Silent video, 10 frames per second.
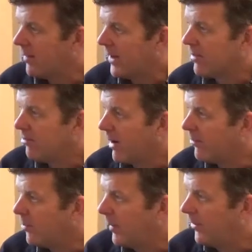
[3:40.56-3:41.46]
on the last round
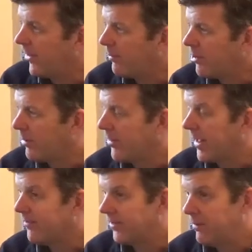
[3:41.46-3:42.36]
to win the championship, and
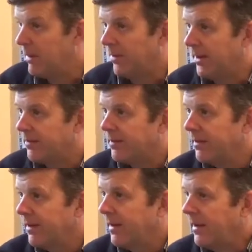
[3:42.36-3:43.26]
thankfully we won it.
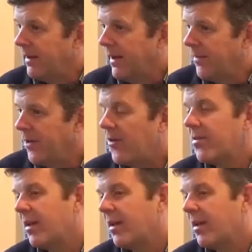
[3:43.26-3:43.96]
And the nice thing